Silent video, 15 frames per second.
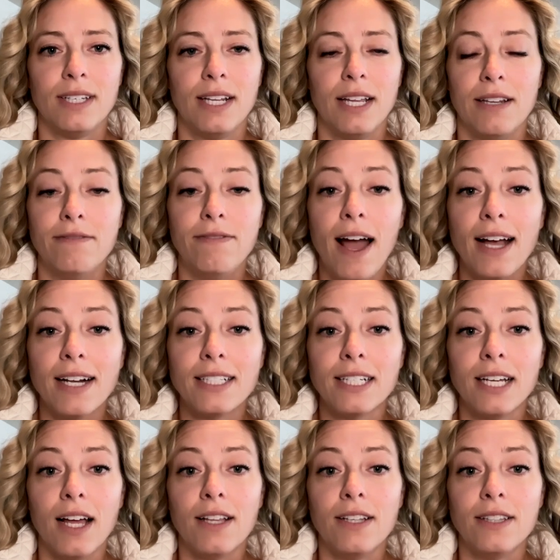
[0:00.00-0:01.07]
In fact,
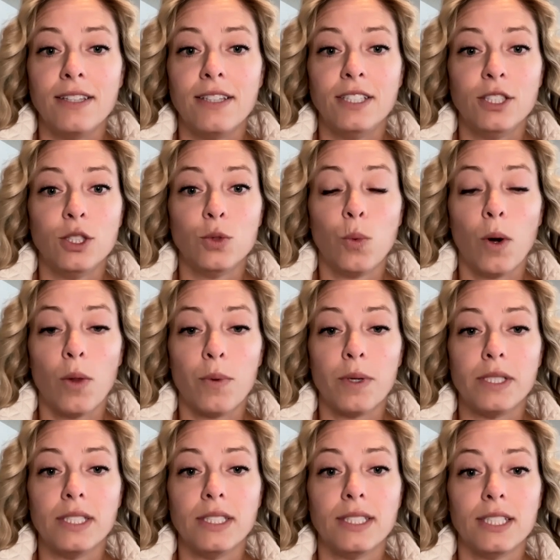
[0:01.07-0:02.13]
this is one of the
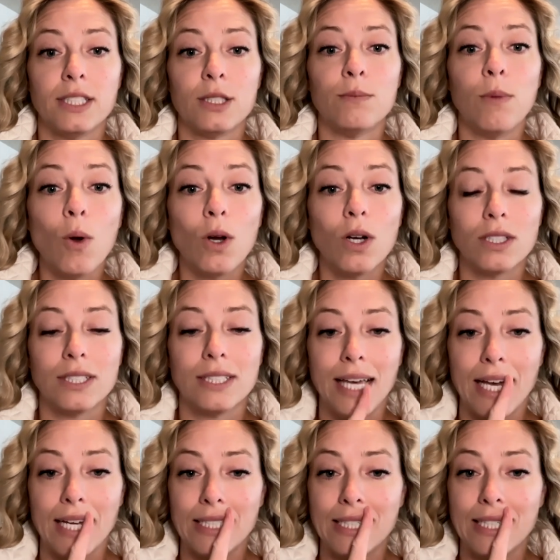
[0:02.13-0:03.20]
reasons that smokers
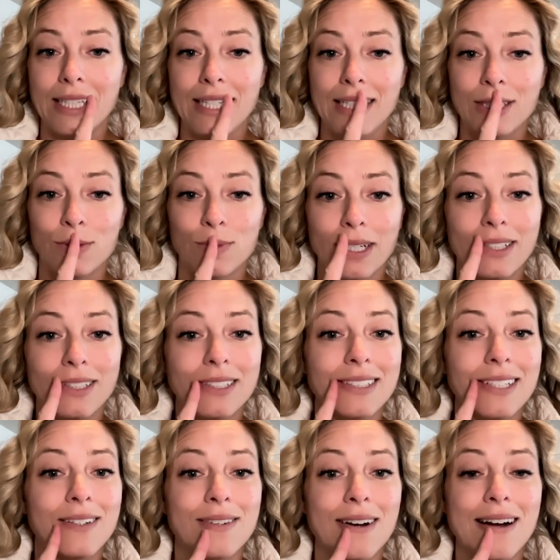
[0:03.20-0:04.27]
get these wrinkles
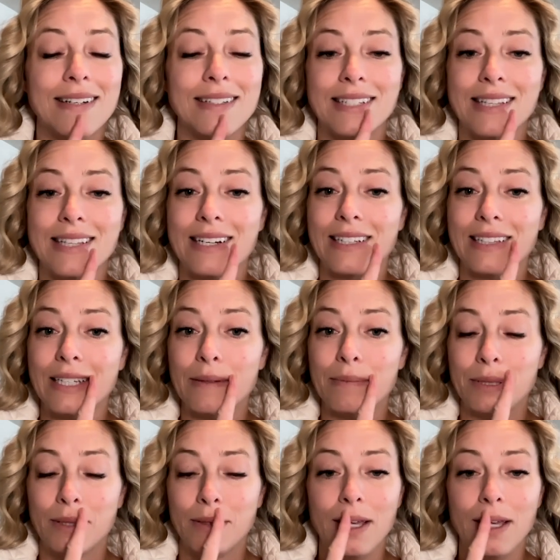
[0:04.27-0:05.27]
around their lips